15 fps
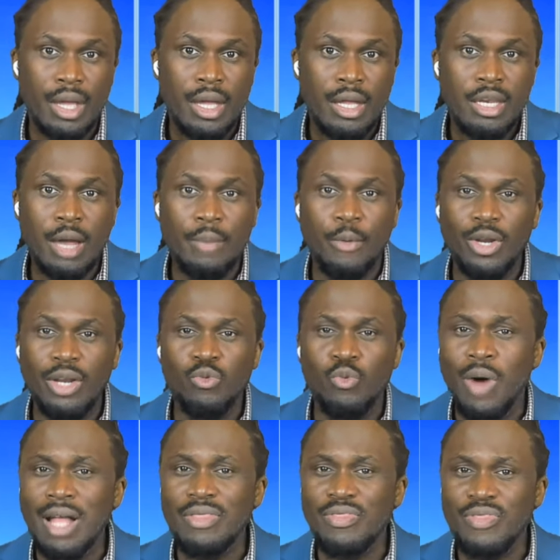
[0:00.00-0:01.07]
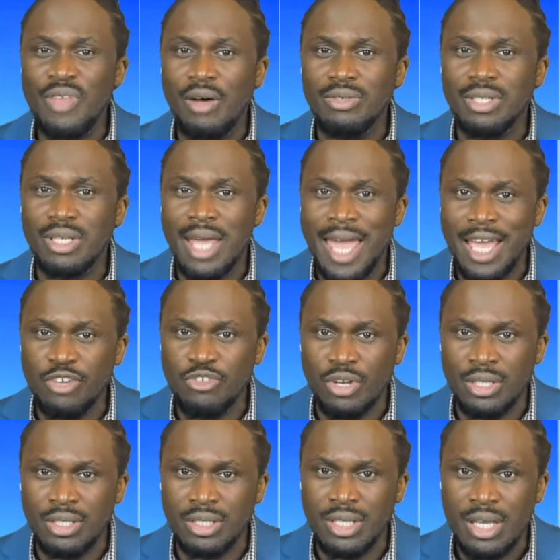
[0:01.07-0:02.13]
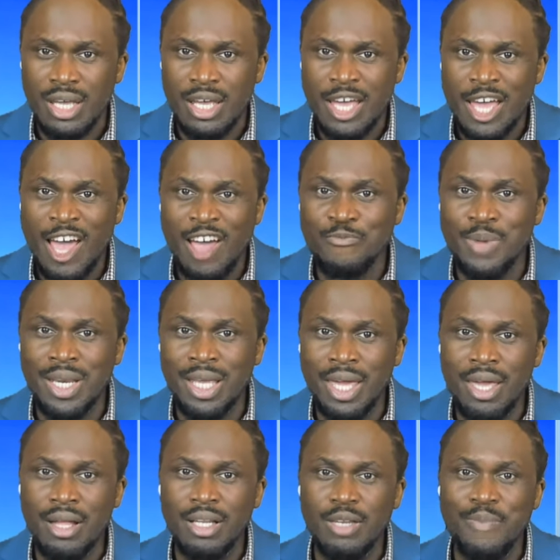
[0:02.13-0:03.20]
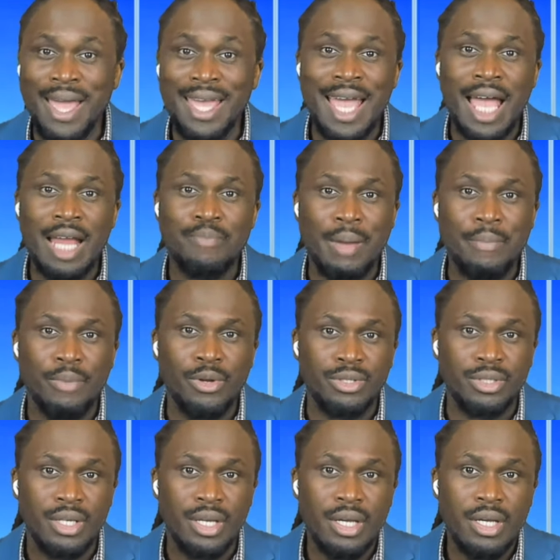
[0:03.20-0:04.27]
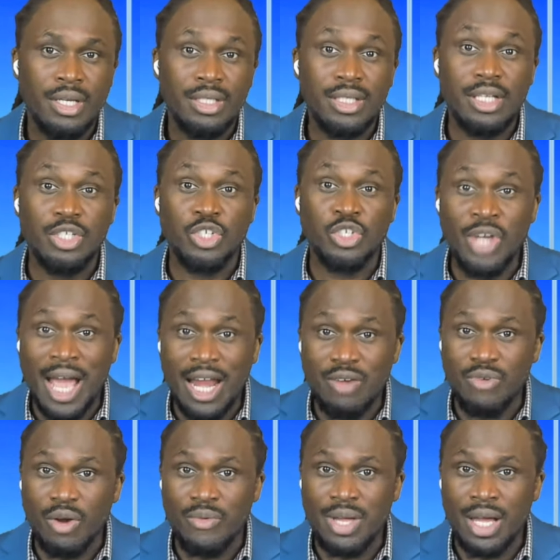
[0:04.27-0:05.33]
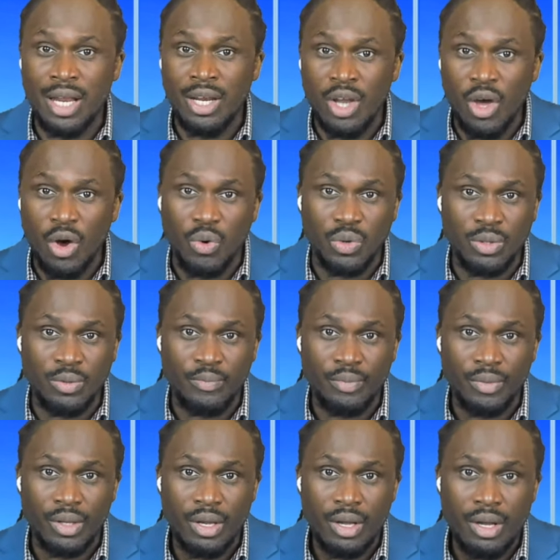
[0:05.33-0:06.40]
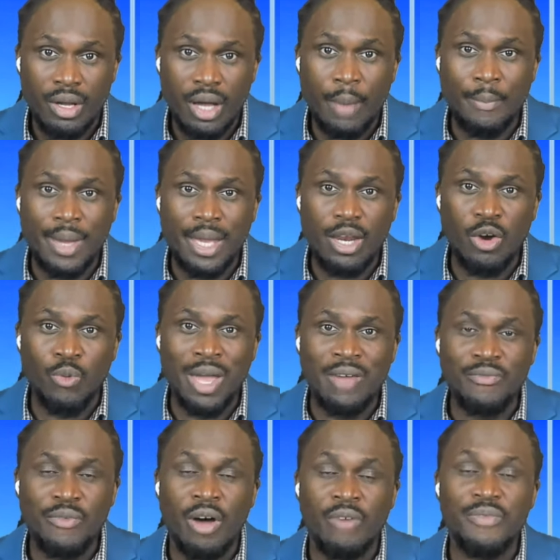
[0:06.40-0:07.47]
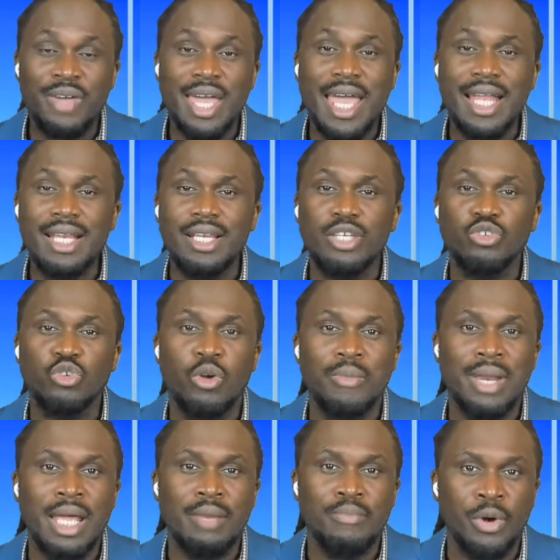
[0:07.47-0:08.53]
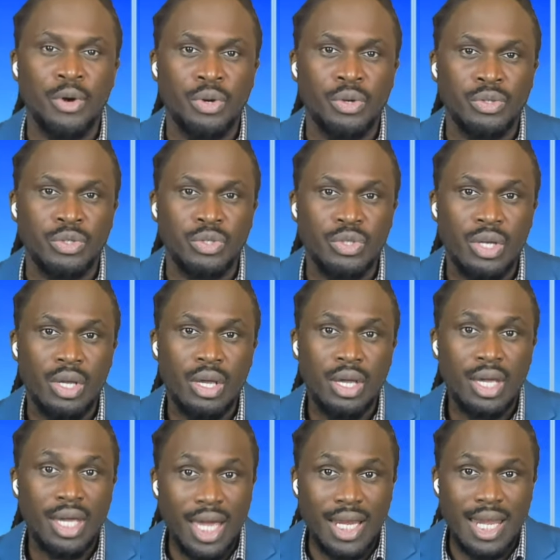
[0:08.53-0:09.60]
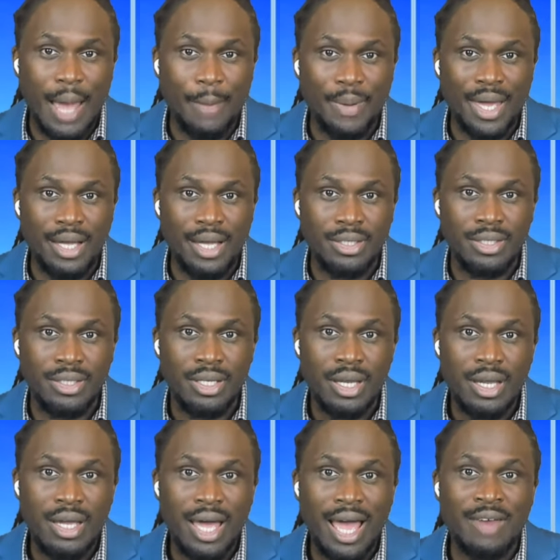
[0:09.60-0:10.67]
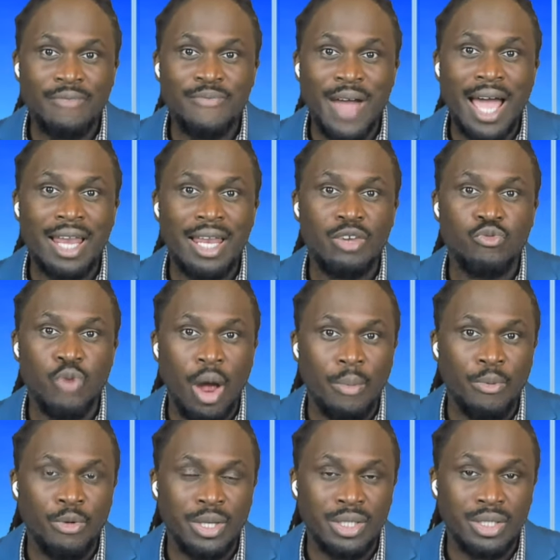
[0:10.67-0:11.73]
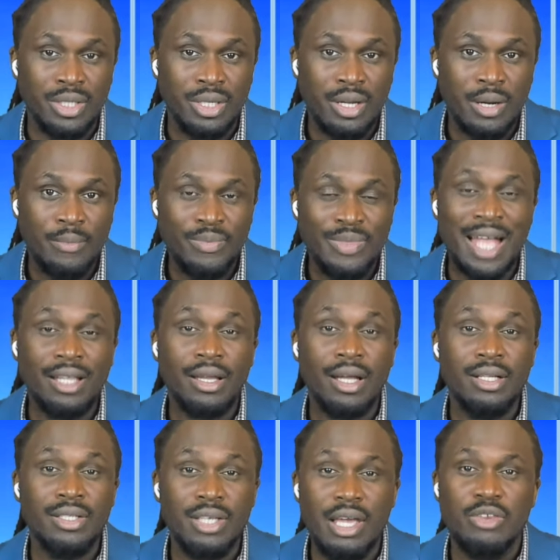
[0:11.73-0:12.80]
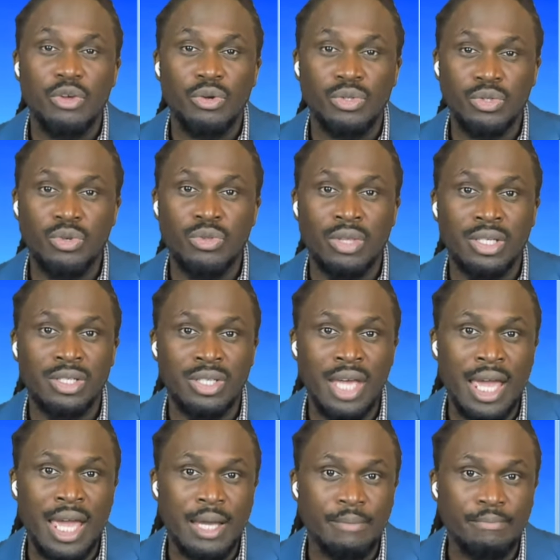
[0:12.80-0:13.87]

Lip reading: Now, more than 1,000 Haitians have been killed by gang members since January alone, amid a wave of indiscriminate murders, kidnappings, and violent robberies that continue to this day.